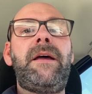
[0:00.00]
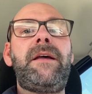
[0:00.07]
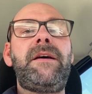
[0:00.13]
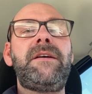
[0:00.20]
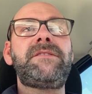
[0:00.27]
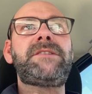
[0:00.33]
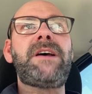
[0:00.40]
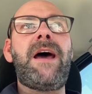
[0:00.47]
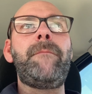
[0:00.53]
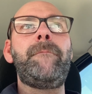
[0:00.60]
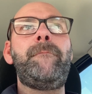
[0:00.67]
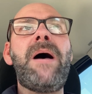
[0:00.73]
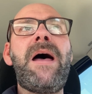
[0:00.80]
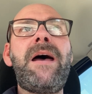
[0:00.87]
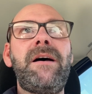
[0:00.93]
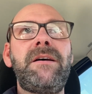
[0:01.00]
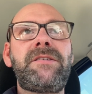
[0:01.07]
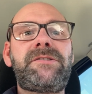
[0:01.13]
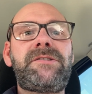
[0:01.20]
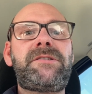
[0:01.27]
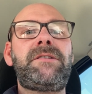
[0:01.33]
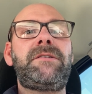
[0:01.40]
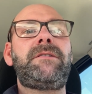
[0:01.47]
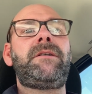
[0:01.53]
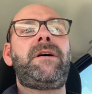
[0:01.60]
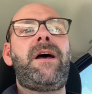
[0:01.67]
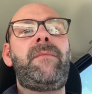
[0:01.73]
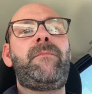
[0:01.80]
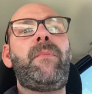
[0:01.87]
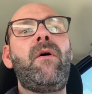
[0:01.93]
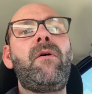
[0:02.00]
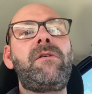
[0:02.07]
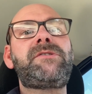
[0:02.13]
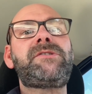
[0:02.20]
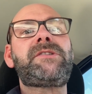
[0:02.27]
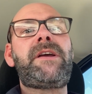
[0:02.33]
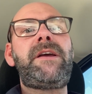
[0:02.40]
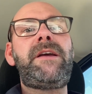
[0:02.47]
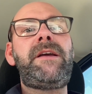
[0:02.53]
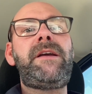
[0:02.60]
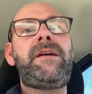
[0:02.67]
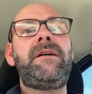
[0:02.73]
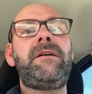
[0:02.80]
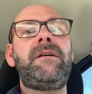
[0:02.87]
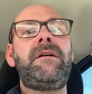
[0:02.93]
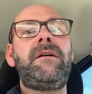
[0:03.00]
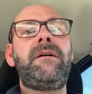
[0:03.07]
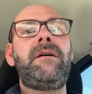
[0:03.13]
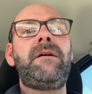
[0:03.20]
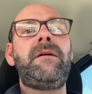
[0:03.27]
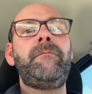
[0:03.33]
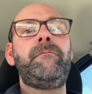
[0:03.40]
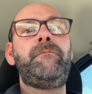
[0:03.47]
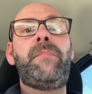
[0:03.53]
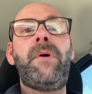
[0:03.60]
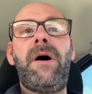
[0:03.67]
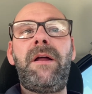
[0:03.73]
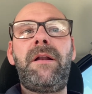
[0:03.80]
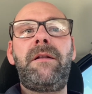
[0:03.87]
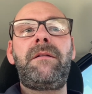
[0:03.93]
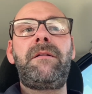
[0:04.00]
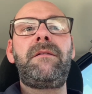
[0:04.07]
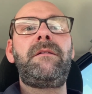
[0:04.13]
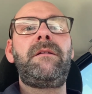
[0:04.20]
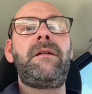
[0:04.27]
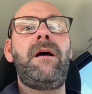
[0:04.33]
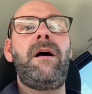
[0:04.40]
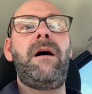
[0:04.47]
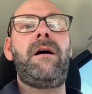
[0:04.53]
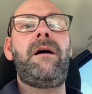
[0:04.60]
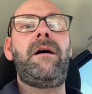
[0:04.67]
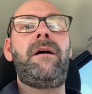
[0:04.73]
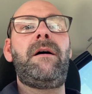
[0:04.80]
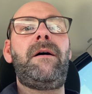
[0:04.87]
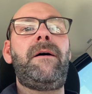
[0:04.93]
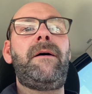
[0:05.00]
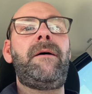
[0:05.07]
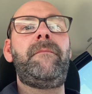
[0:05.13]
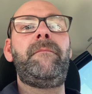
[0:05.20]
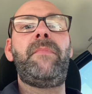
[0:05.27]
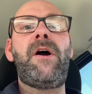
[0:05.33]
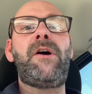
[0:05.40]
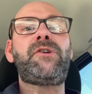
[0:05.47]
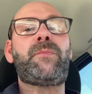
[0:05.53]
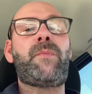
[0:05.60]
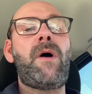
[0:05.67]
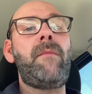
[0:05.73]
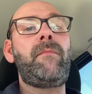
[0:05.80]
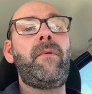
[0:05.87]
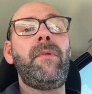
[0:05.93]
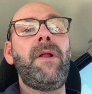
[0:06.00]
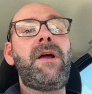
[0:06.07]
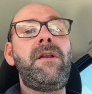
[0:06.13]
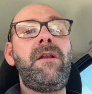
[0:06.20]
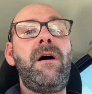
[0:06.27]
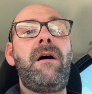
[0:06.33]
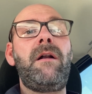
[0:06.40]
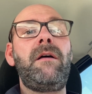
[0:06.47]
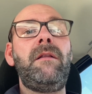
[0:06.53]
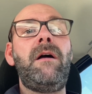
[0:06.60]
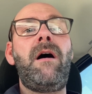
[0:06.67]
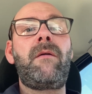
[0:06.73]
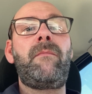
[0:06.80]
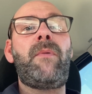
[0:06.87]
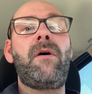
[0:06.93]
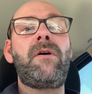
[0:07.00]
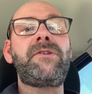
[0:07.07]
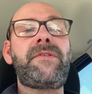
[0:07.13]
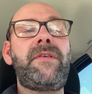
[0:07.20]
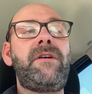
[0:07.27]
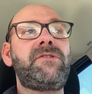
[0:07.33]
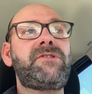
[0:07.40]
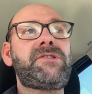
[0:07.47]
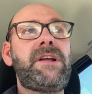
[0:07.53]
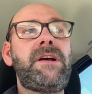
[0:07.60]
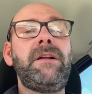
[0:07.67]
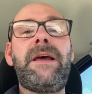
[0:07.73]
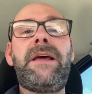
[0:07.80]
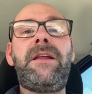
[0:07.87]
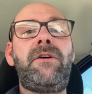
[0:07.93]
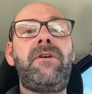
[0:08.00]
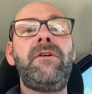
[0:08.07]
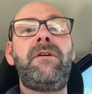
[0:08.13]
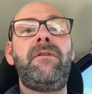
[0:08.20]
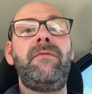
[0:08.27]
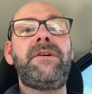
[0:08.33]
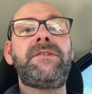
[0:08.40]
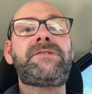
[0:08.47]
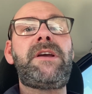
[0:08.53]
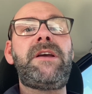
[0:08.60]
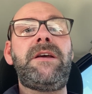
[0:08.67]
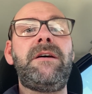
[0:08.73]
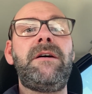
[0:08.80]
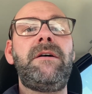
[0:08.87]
is at best a parts ski, but there's probably not a lot of parts that are still any good on this ski.